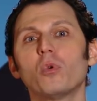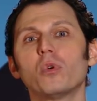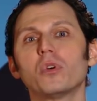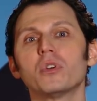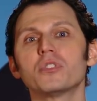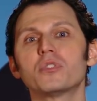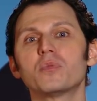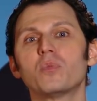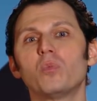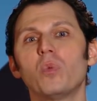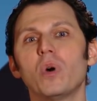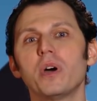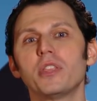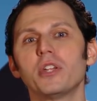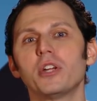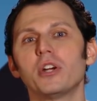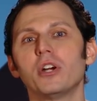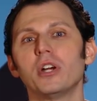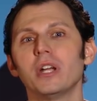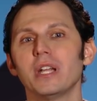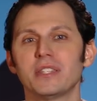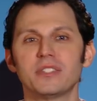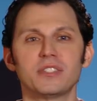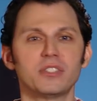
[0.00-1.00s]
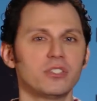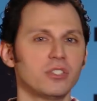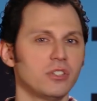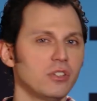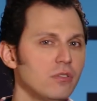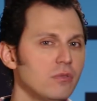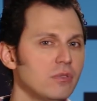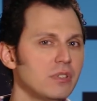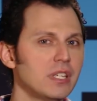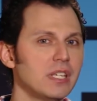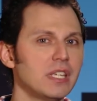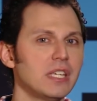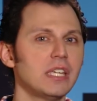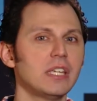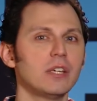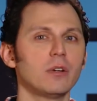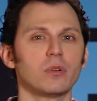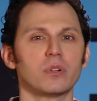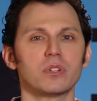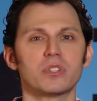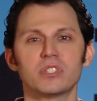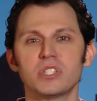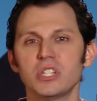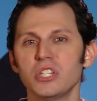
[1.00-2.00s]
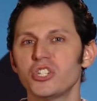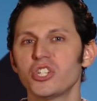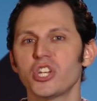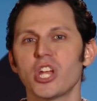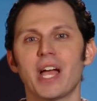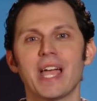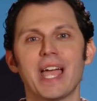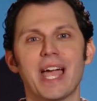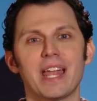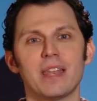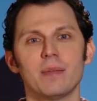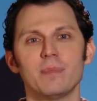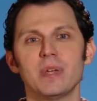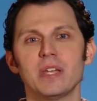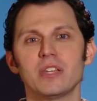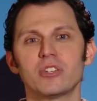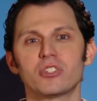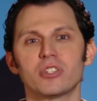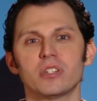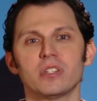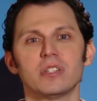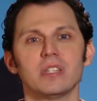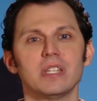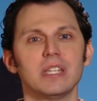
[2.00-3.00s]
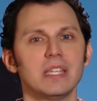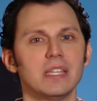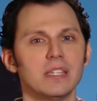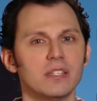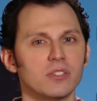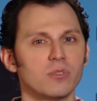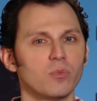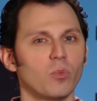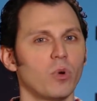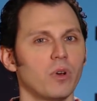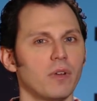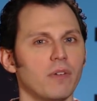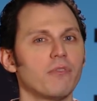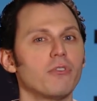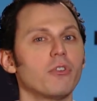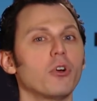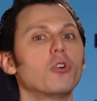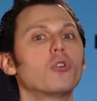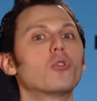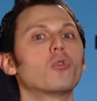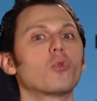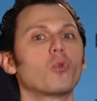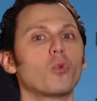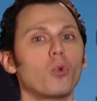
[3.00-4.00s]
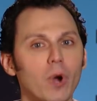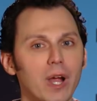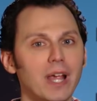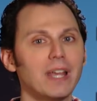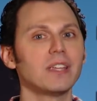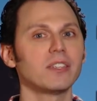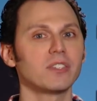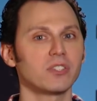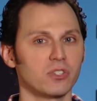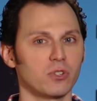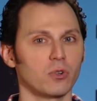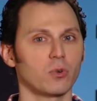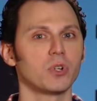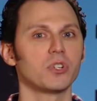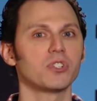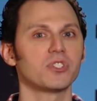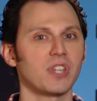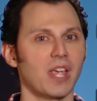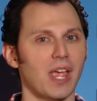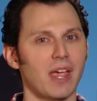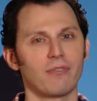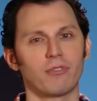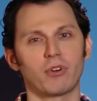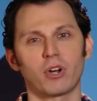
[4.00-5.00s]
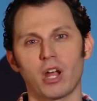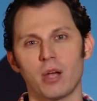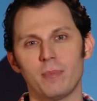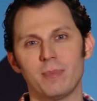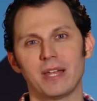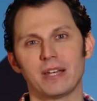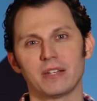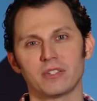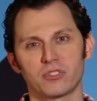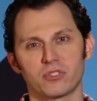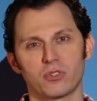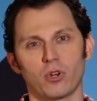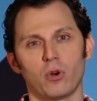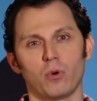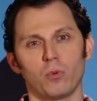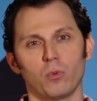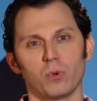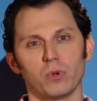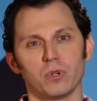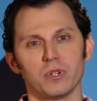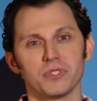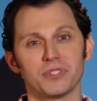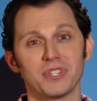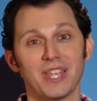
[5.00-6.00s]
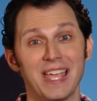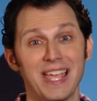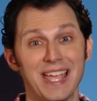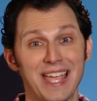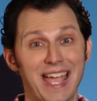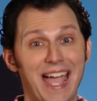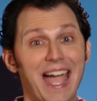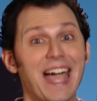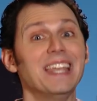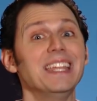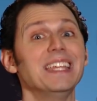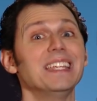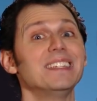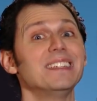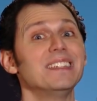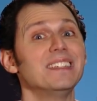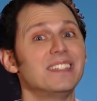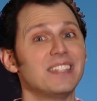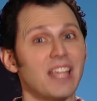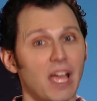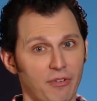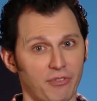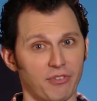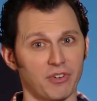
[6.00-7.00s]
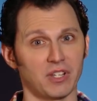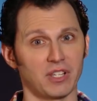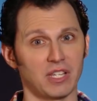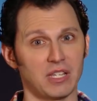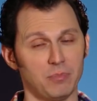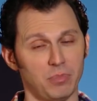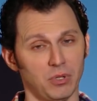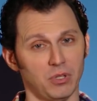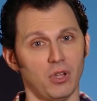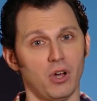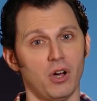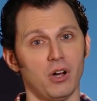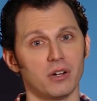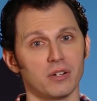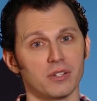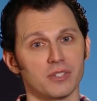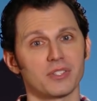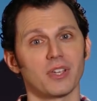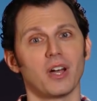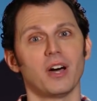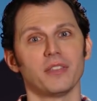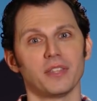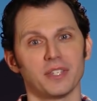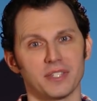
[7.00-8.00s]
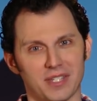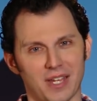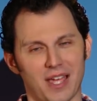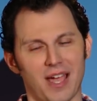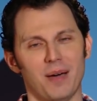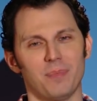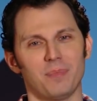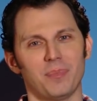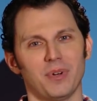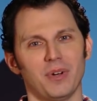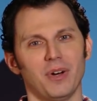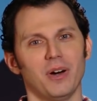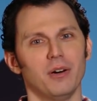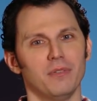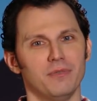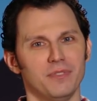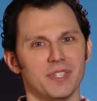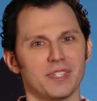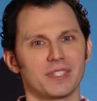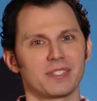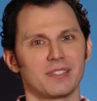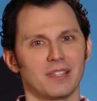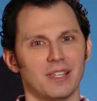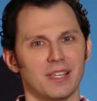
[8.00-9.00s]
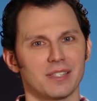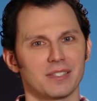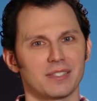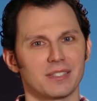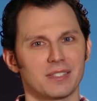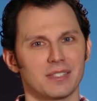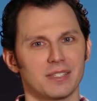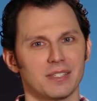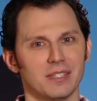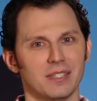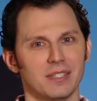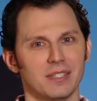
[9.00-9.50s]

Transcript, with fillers: Wars, whether it's two D or C G I animation, is one of the greatest stories to ever come out of Star Wars, and it definitely belongs on the top of this list.